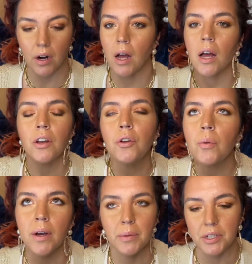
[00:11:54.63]
I knew I
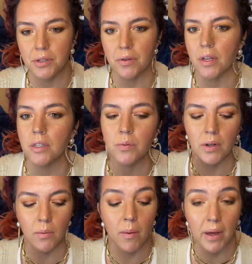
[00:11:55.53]
would do this. When I
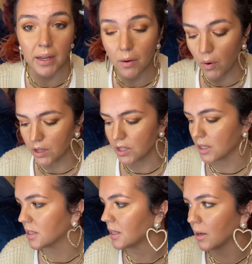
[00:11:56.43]
went back and watched
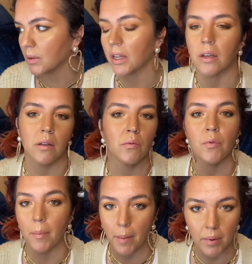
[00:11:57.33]
this, I would like
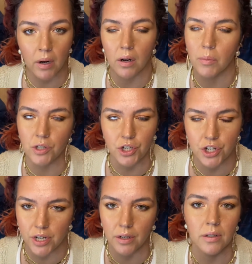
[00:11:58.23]
remember a bunch of
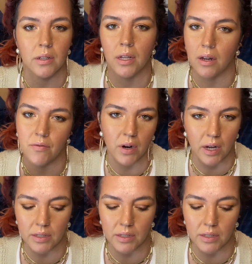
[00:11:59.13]
shit that I forgot to